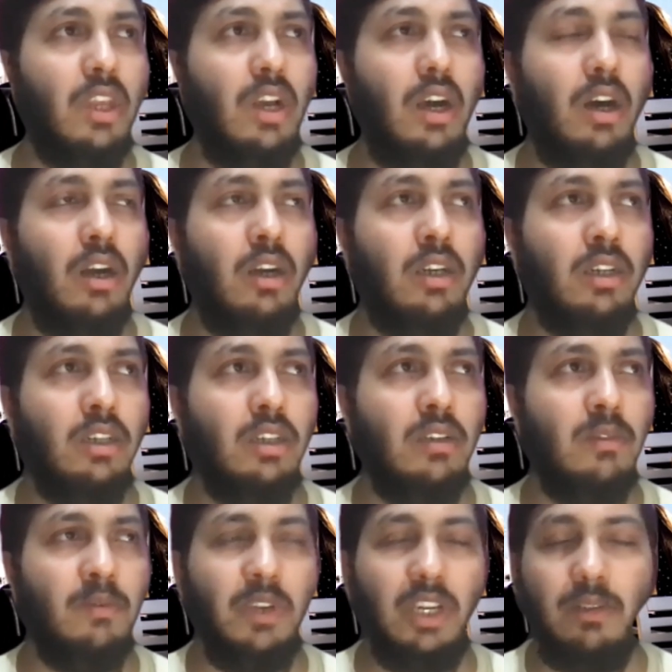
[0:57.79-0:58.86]
and
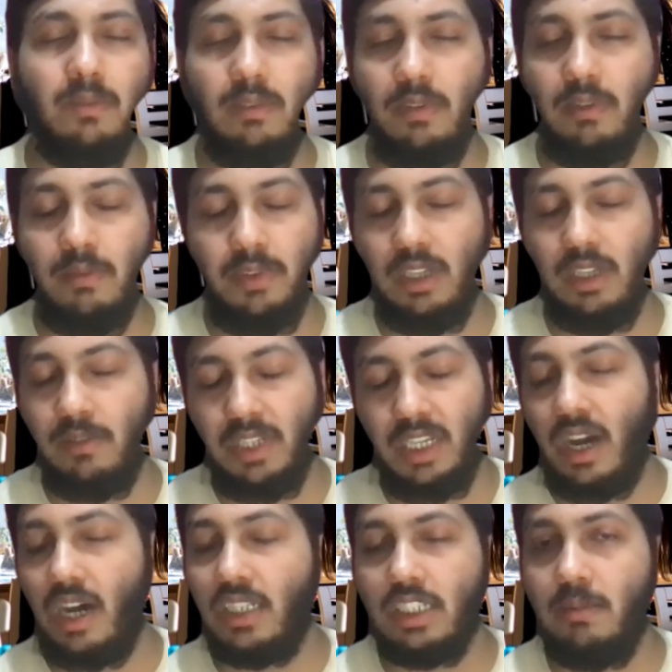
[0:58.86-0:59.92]
where we
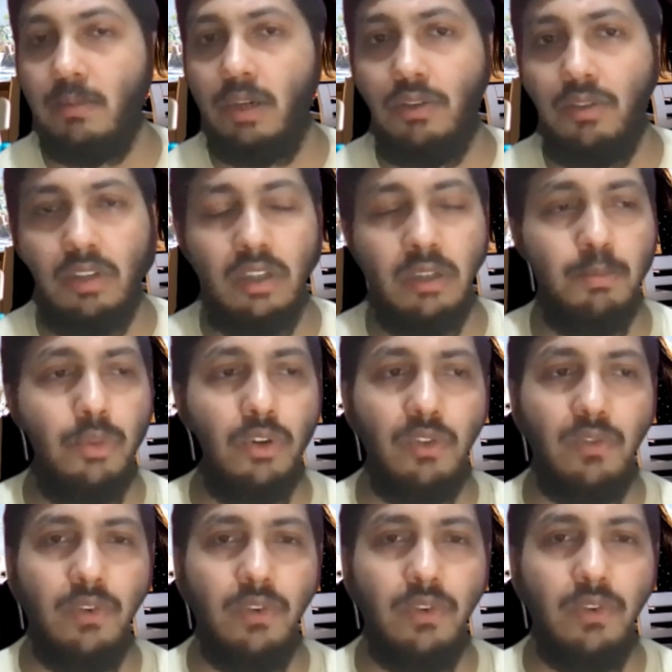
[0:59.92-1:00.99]
ask about the
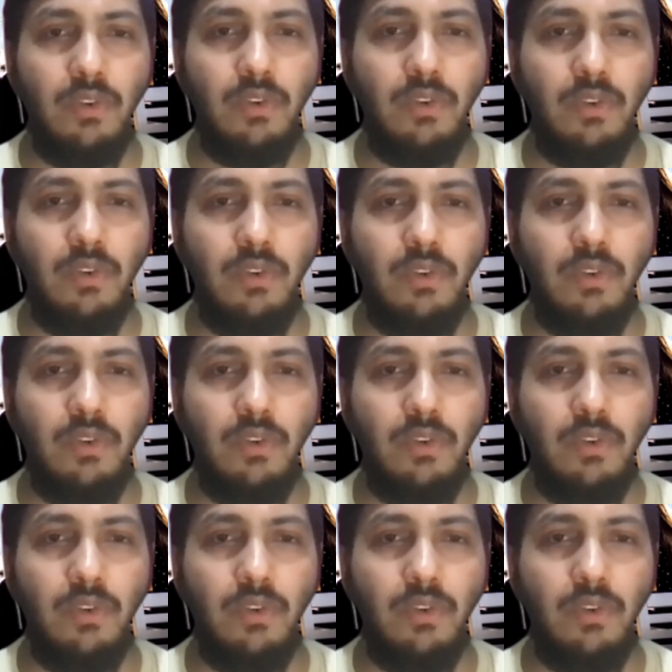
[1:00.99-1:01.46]
portfolio. I